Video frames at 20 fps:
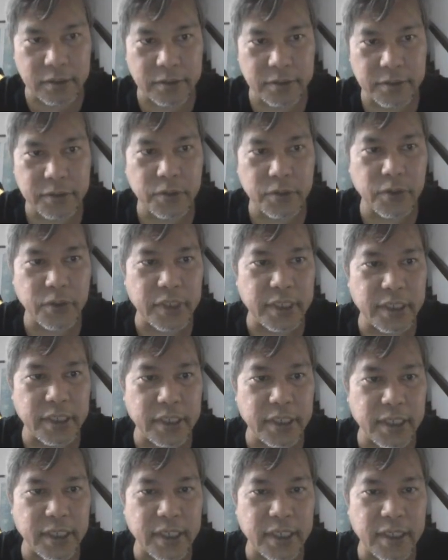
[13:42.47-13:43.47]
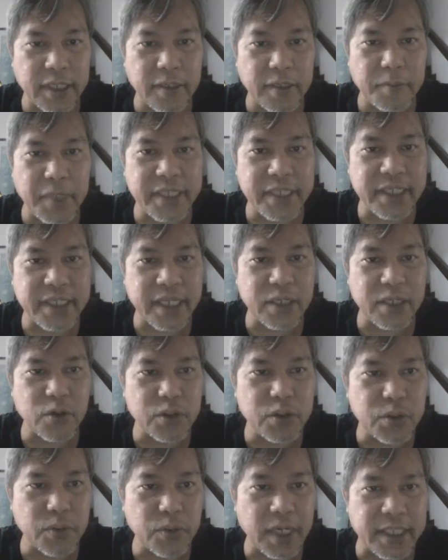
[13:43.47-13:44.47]
So basically,
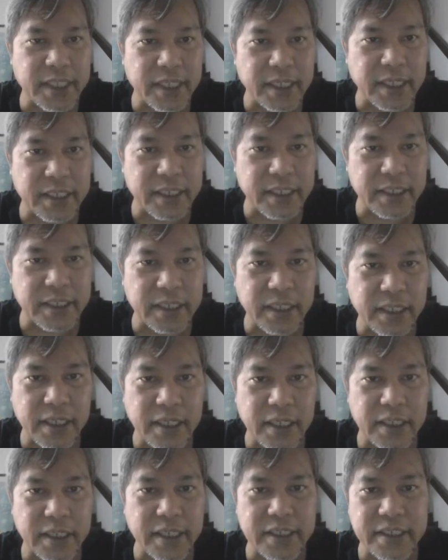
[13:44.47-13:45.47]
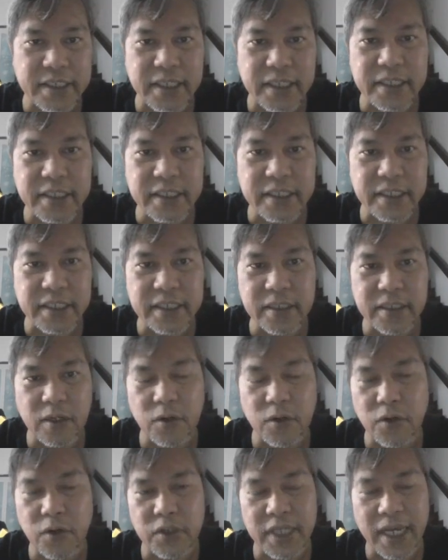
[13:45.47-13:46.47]
those two are the synthesis
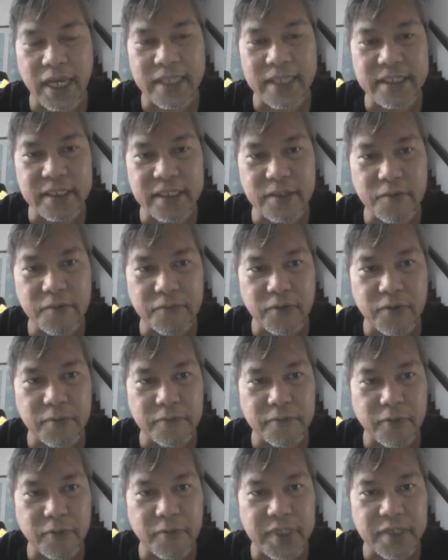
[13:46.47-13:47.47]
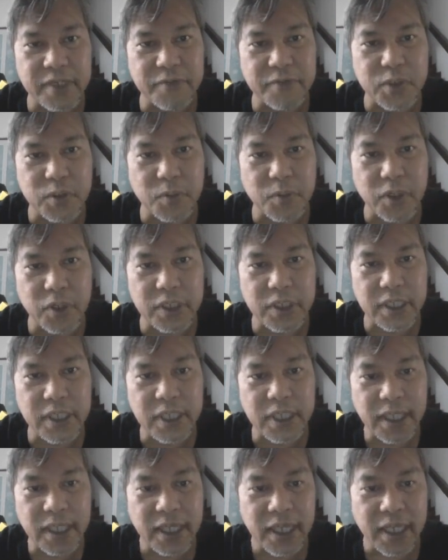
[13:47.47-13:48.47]
or the answer from individual bot.
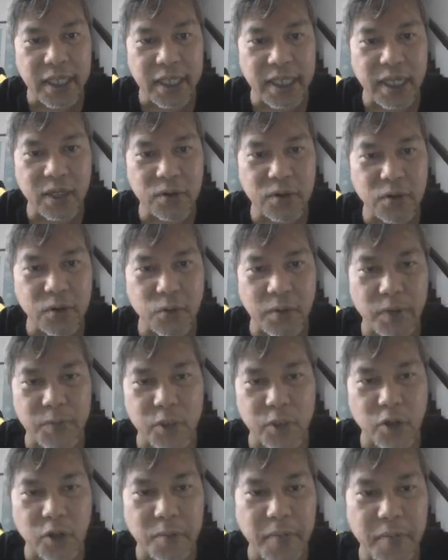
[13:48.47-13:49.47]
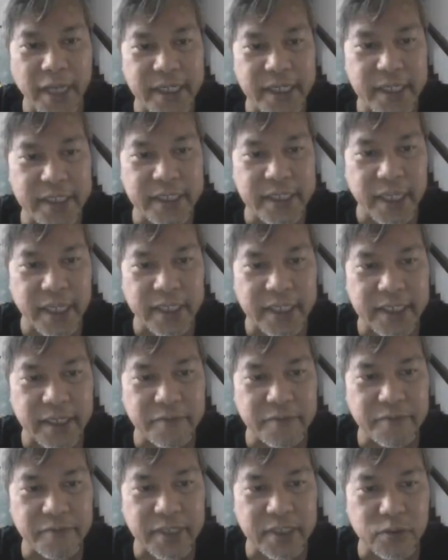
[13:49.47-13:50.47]
Now, when we combine this and
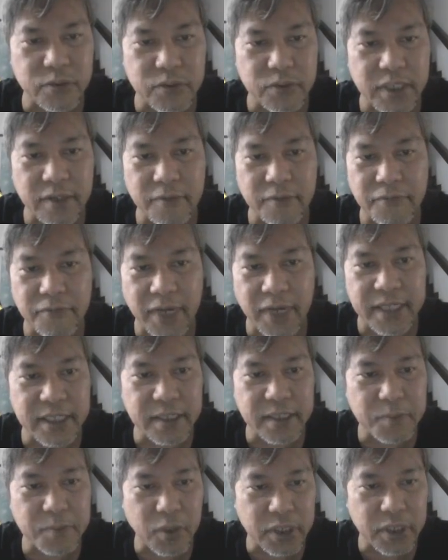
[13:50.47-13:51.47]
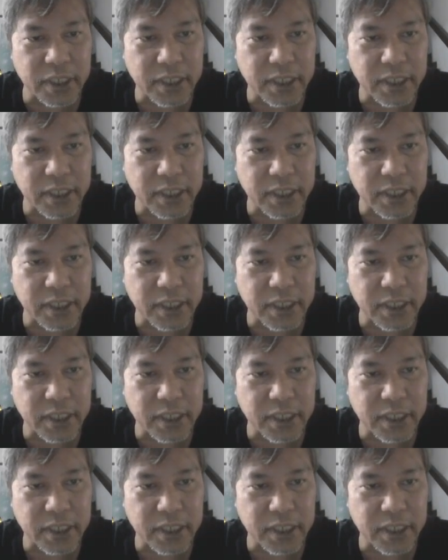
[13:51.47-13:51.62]
give it to the final bot,